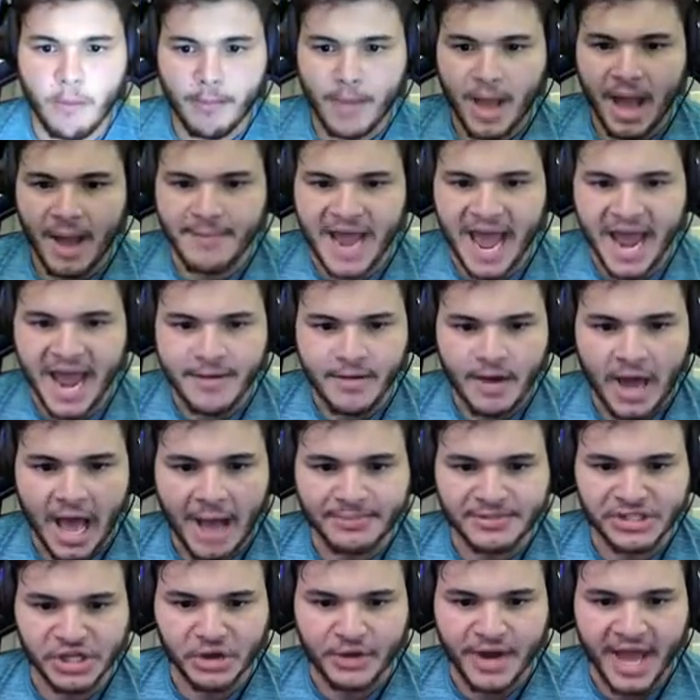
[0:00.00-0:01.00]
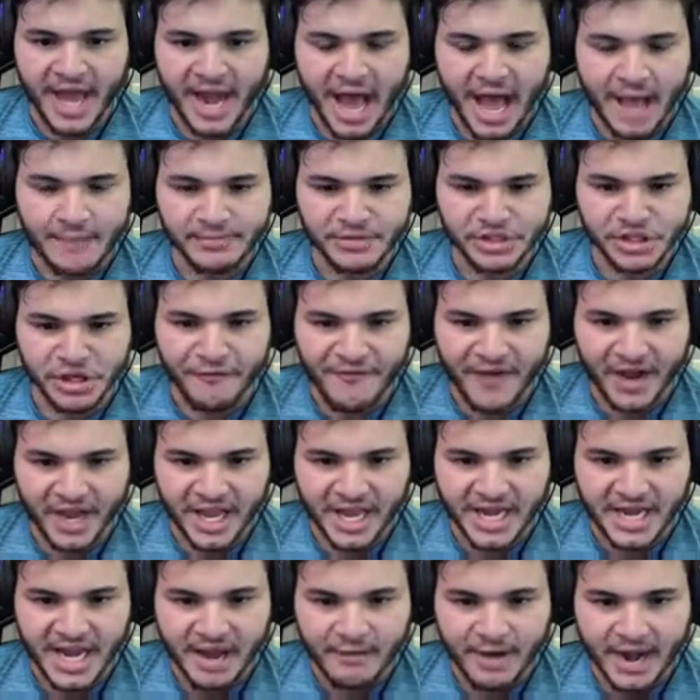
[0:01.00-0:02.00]
I'm dead. I'm so dead. I'm so
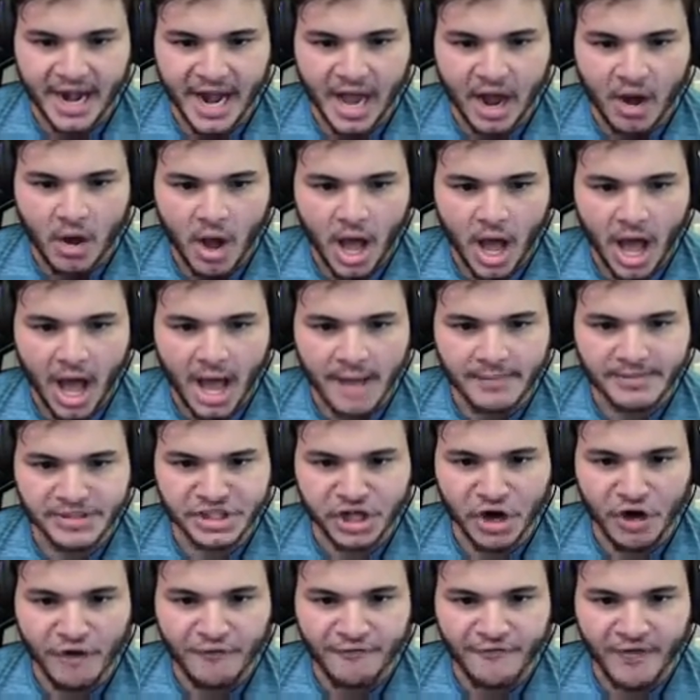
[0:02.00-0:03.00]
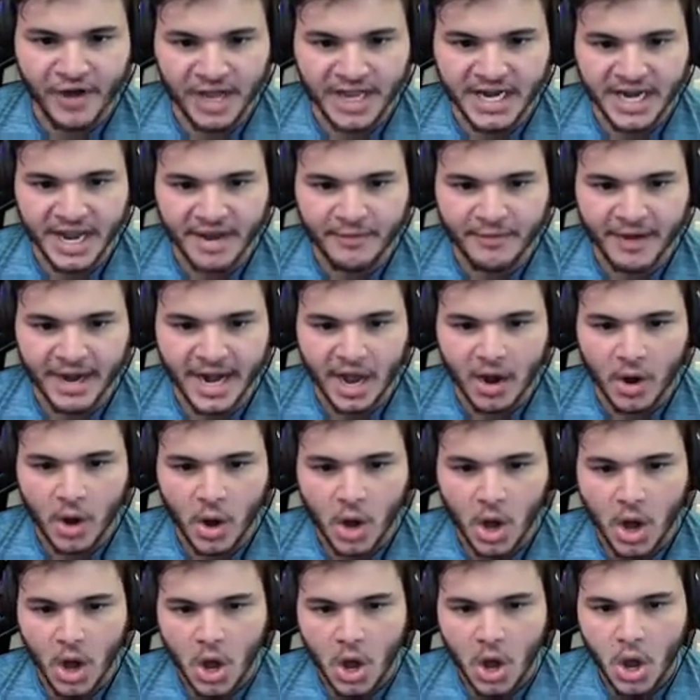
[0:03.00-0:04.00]
fucking dead right now. I'm so fucking dead right now.
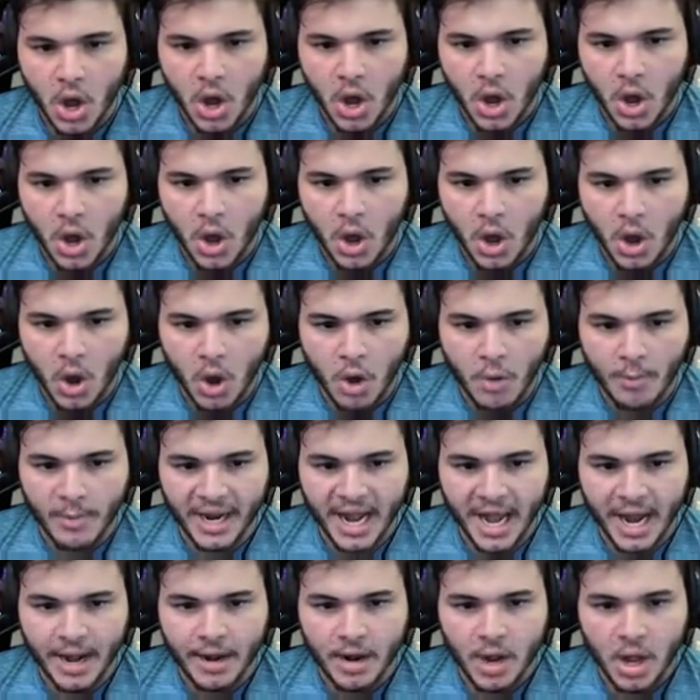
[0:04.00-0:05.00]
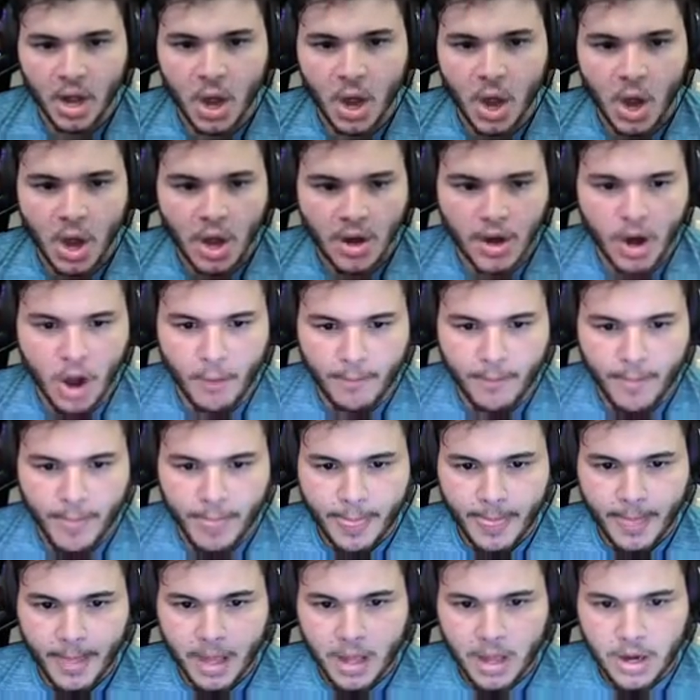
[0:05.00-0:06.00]
Oh my god. Nope.
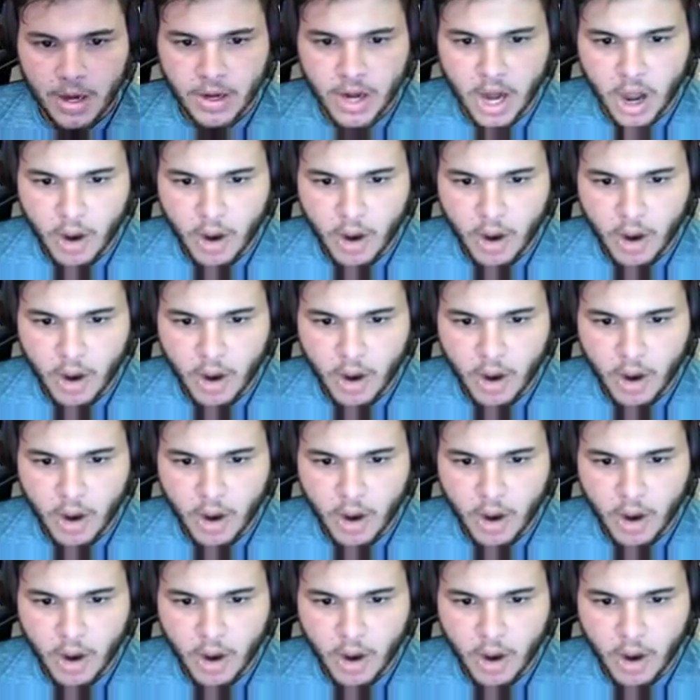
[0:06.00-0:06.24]
Nope.